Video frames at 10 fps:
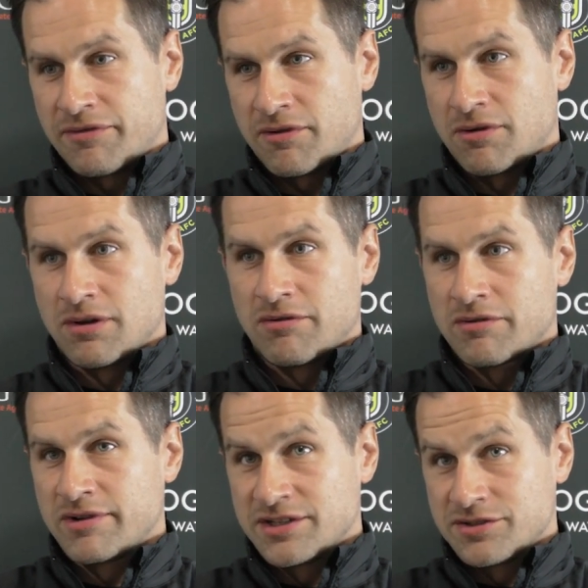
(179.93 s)
for all the
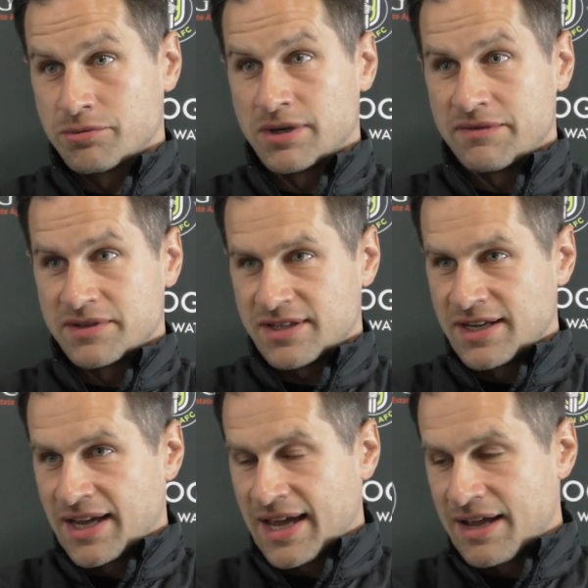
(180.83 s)
wrong reasons, we'll never
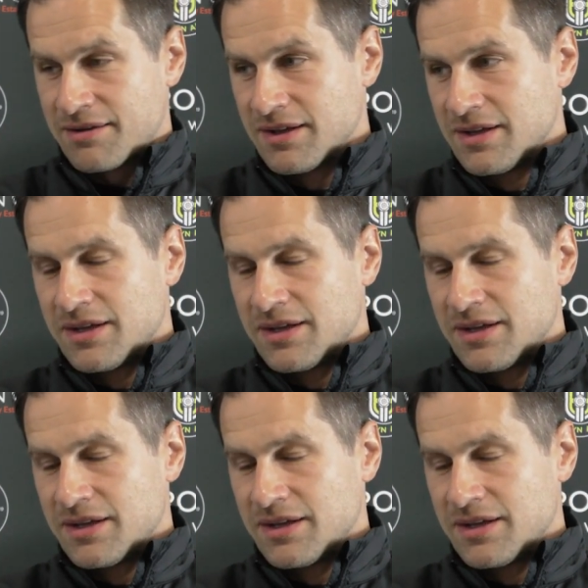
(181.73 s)
see again